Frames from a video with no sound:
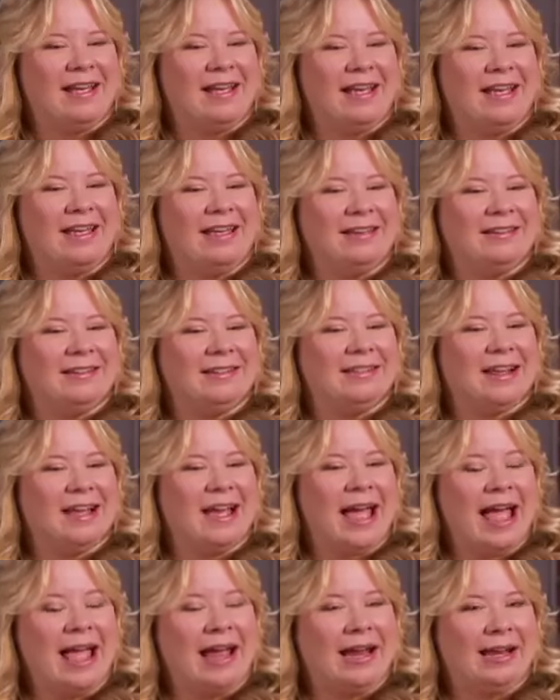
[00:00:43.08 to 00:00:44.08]
is
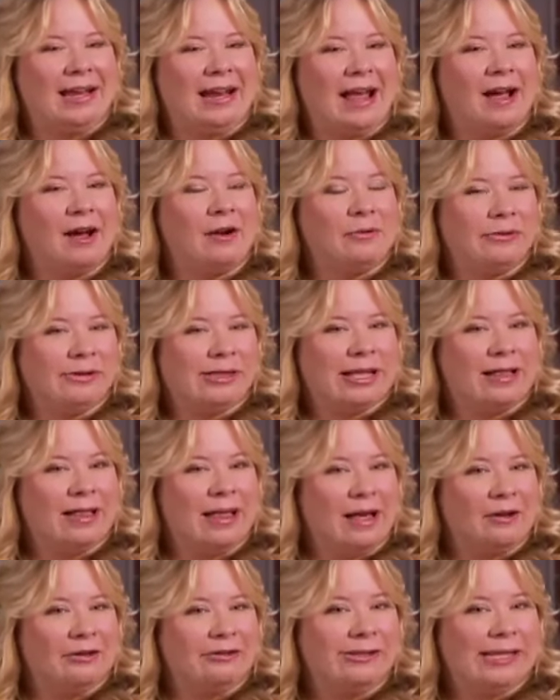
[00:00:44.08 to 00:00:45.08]
hanging out with
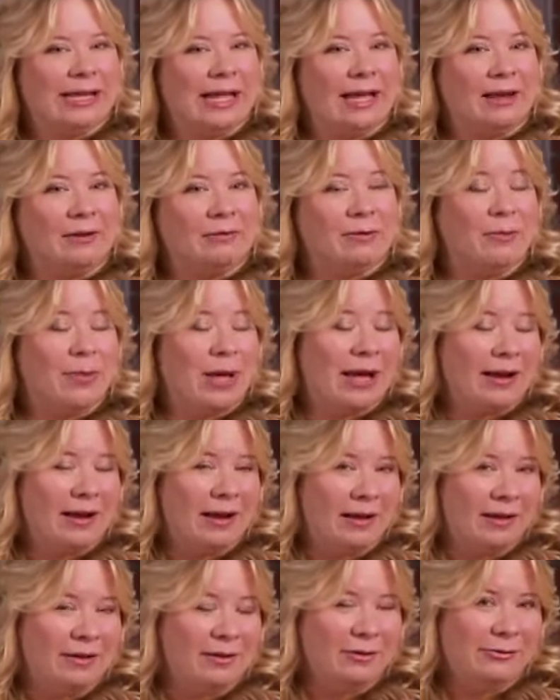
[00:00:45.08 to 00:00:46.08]
Klaus and
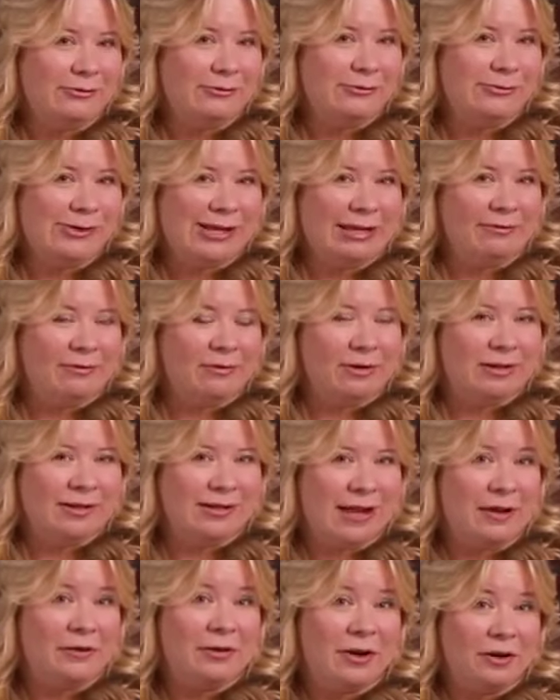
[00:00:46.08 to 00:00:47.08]
Rebecca, who we of course
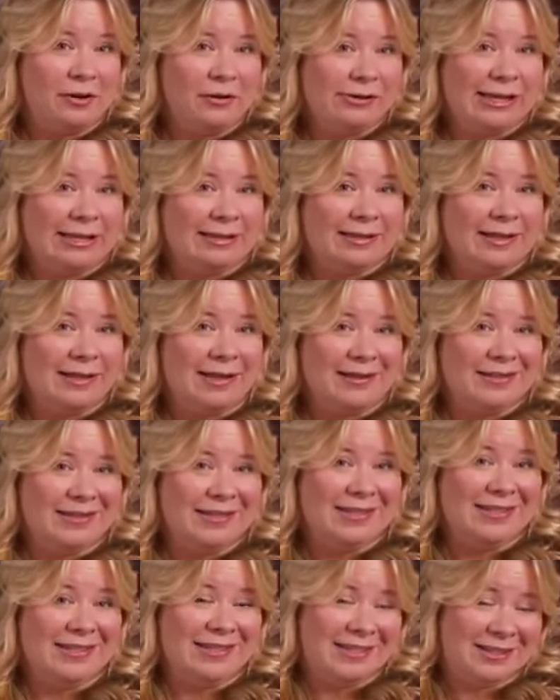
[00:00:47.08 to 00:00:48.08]
now know is
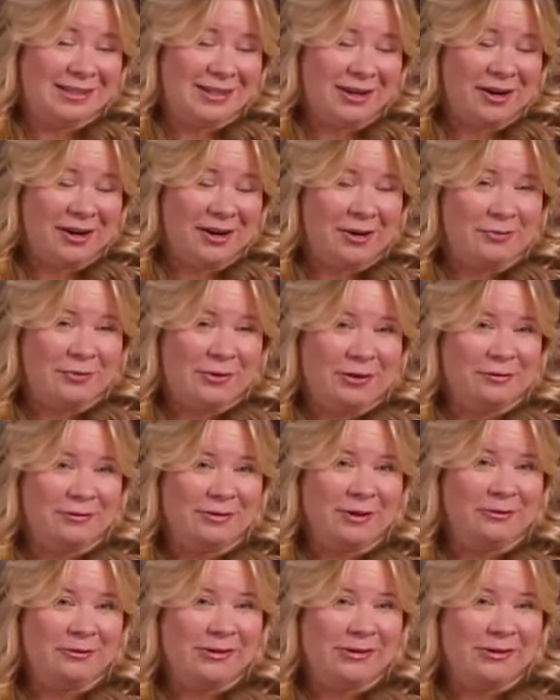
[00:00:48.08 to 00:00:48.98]
Klaus's sister and one of the